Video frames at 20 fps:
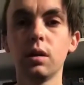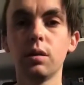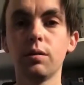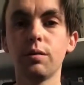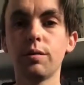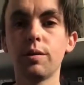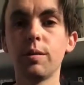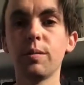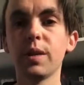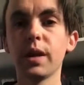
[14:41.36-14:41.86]

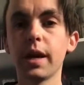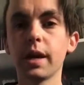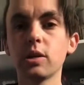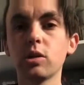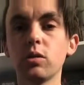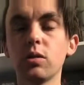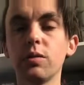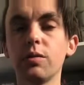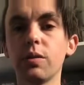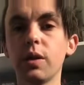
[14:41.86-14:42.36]
from the
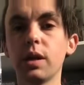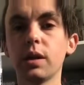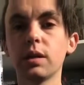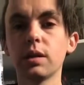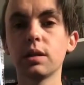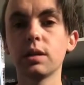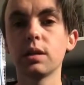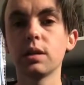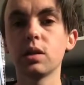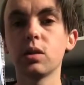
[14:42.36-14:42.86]
actual event
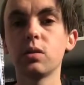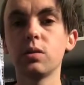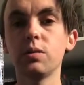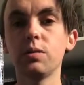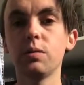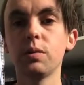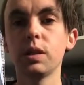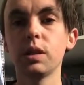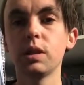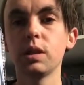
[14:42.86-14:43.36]

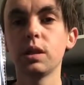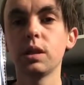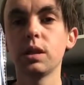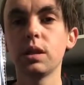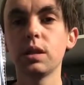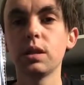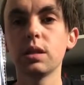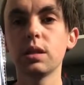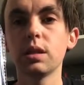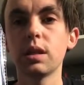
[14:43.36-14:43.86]
itself, which
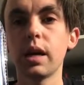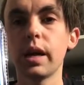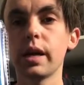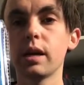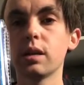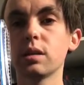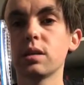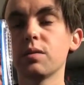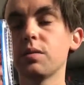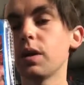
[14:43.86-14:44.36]
is
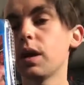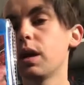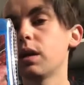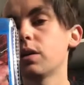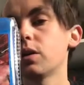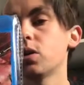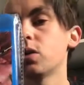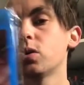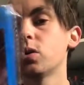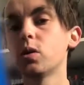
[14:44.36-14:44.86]
House of
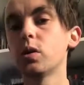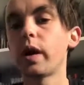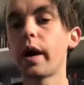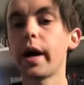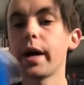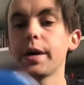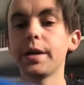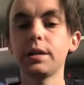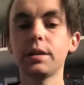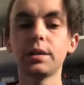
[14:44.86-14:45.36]
Hardcore
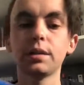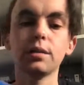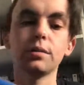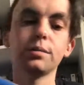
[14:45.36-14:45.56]
8.